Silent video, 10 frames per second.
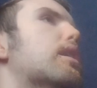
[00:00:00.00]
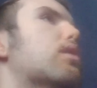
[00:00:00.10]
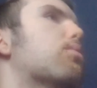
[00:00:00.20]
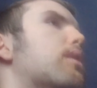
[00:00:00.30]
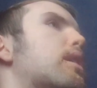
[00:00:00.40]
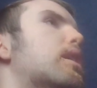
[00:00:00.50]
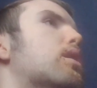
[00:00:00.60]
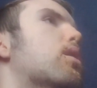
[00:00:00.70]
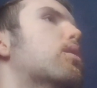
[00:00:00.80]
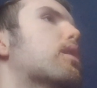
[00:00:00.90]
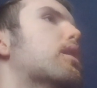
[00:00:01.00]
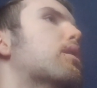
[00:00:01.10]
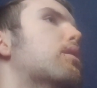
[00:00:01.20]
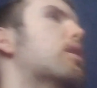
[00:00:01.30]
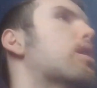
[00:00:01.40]
this when they know
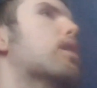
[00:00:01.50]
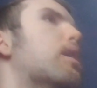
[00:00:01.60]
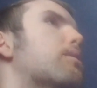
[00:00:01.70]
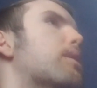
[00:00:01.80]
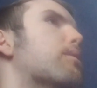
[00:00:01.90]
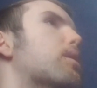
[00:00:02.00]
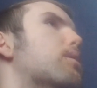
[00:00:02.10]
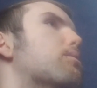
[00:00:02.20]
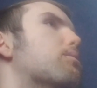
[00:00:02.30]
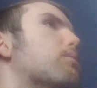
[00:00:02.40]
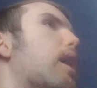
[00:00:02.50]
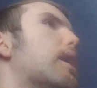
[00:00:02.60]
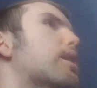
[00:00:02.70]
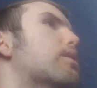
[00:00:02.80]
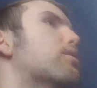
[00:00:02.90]
that, that I've never
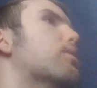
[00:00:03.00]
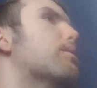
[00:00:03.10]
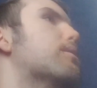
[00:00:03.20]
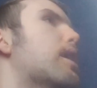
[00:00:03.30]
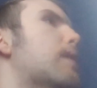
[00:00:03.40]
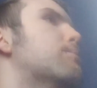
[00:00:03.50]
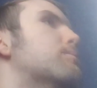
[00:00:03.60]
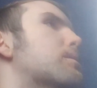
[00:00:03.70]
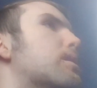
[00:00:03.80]
had an issue with them.